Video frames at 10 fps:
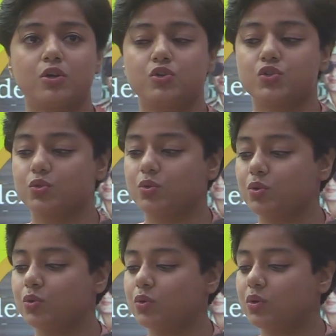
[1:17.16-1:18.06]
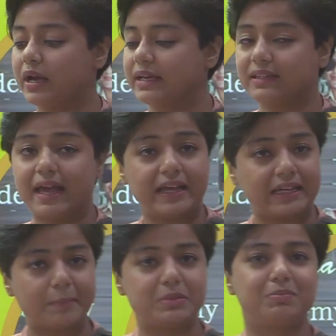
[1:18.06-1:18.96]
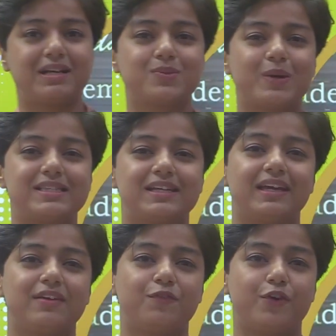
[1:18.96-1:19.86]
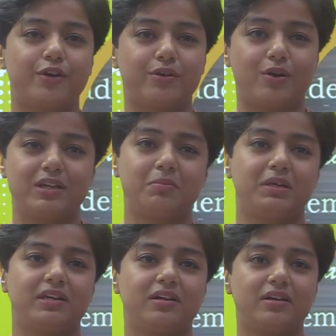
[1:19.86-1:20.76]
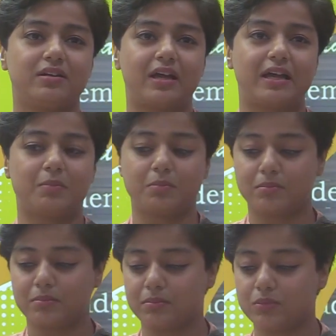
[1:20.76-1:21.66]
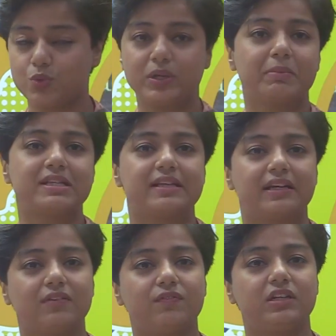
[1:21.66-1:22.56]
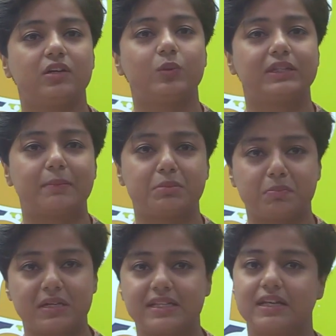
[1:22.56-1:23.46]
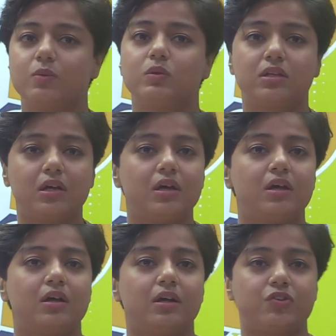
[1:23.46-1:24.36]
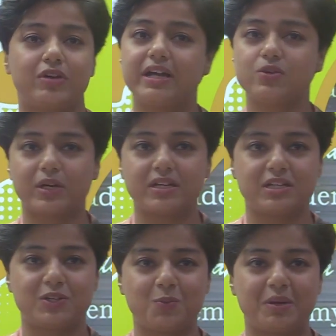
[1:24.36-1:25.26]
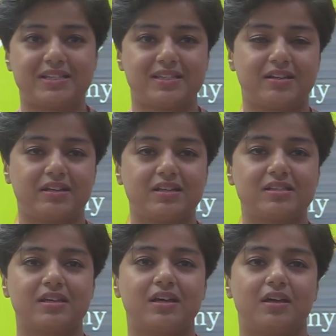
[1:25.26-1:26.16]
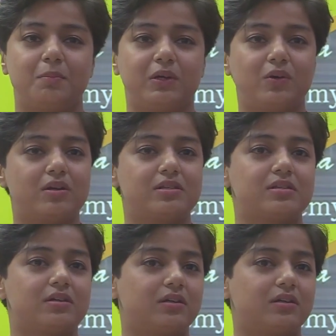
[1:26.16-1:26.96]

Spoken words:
So, I thank AptiPlus once again for calling me here. I am doing my second video with AptiPlus, and I will try to continue my series because